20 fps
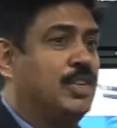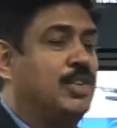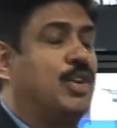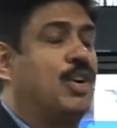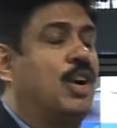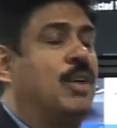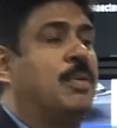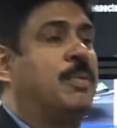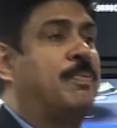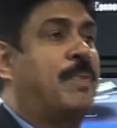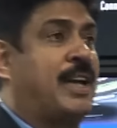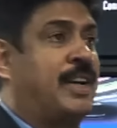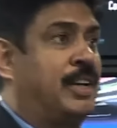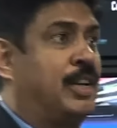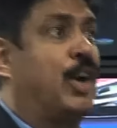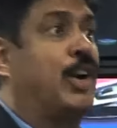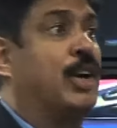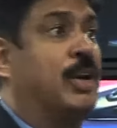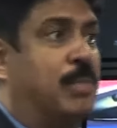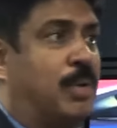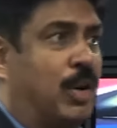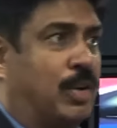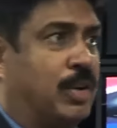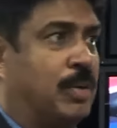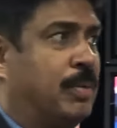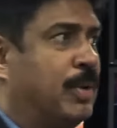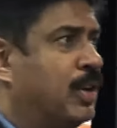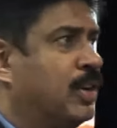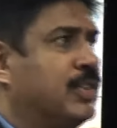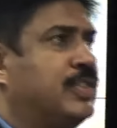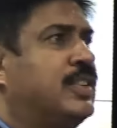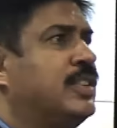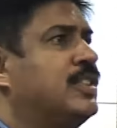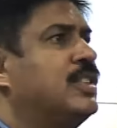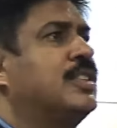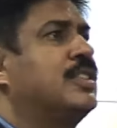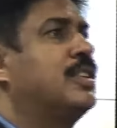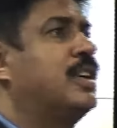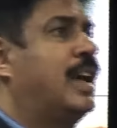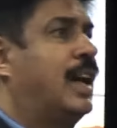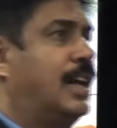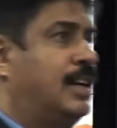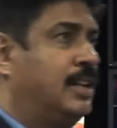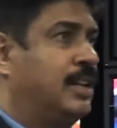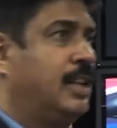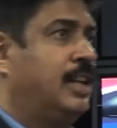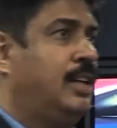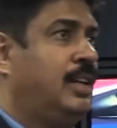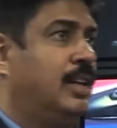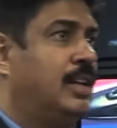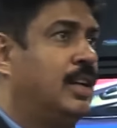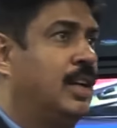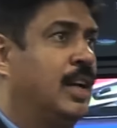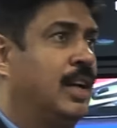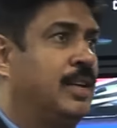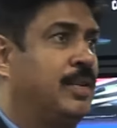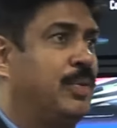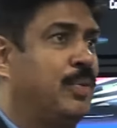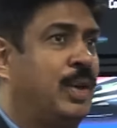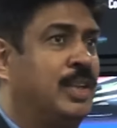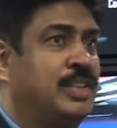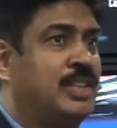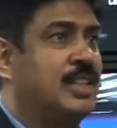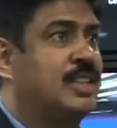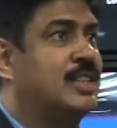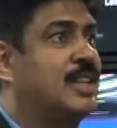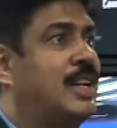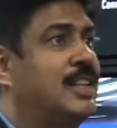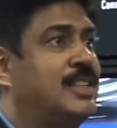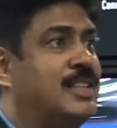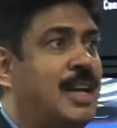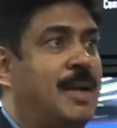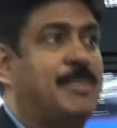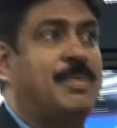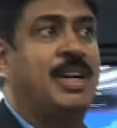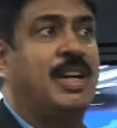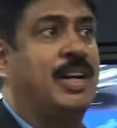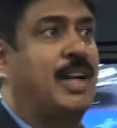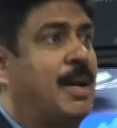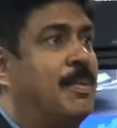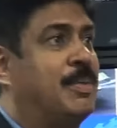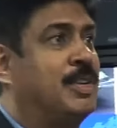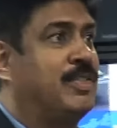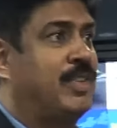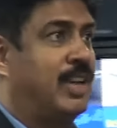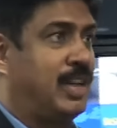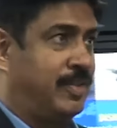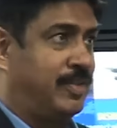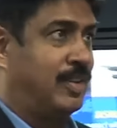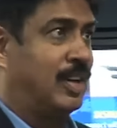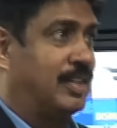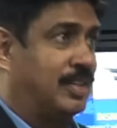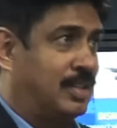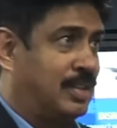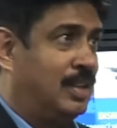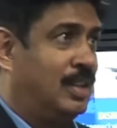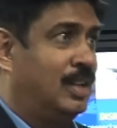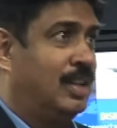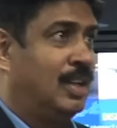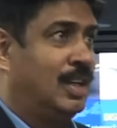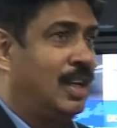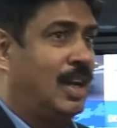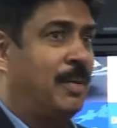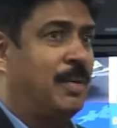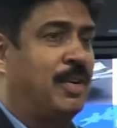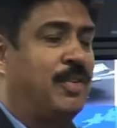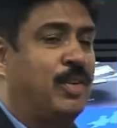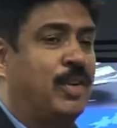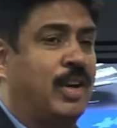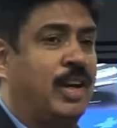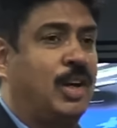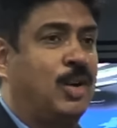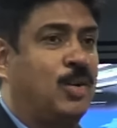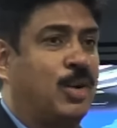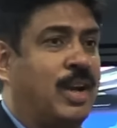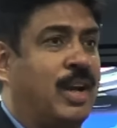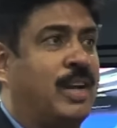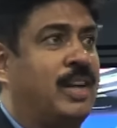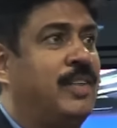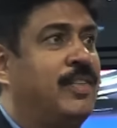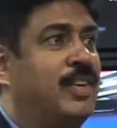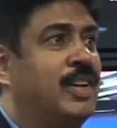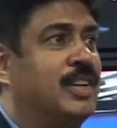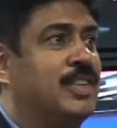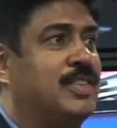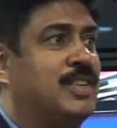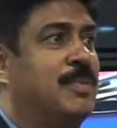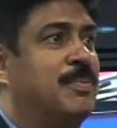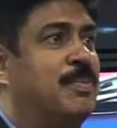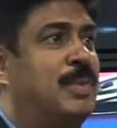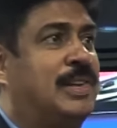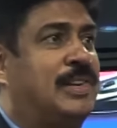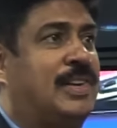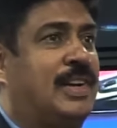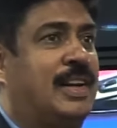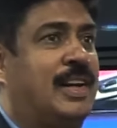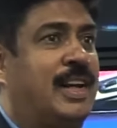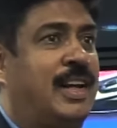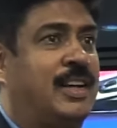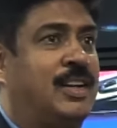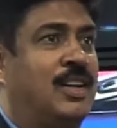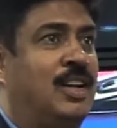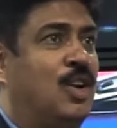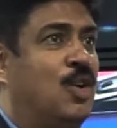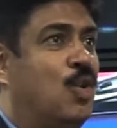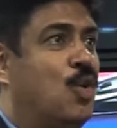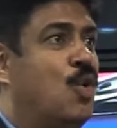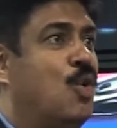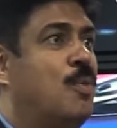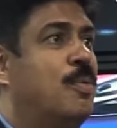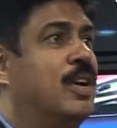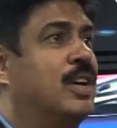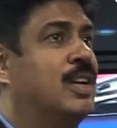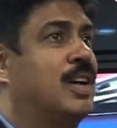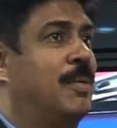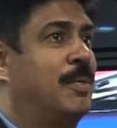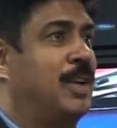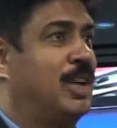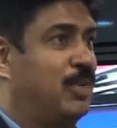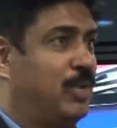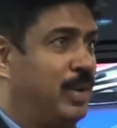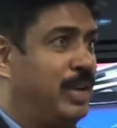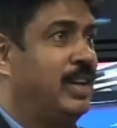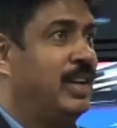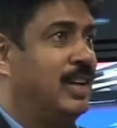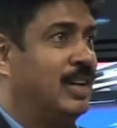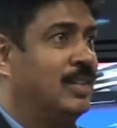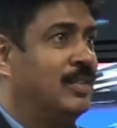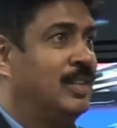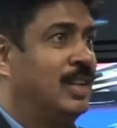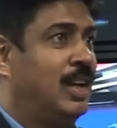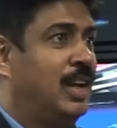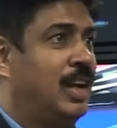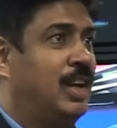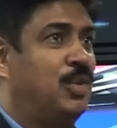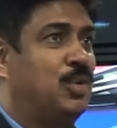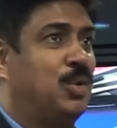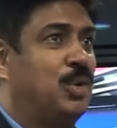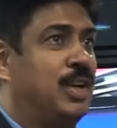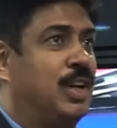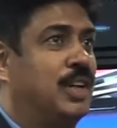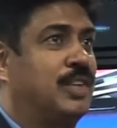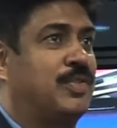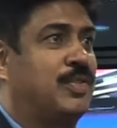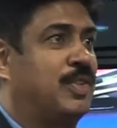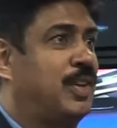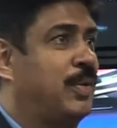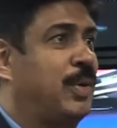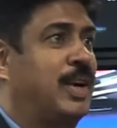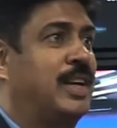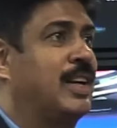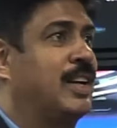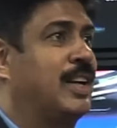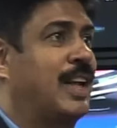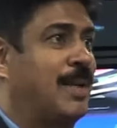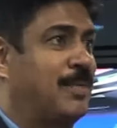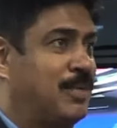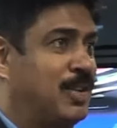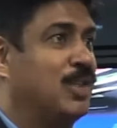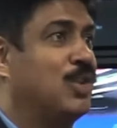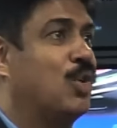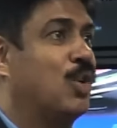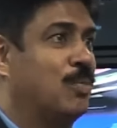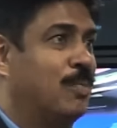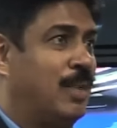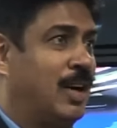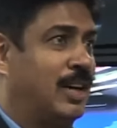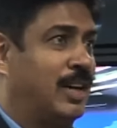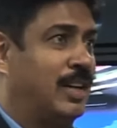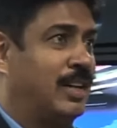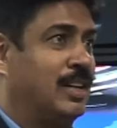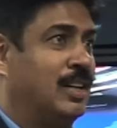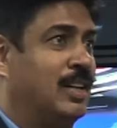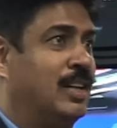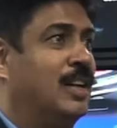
So you got to be paranoid about it because this is reality, and once it starts happening, it happens very fast. I mean, if you really look at even a simple thing like Uber coming to India, in 2 years they went and captured the whole market.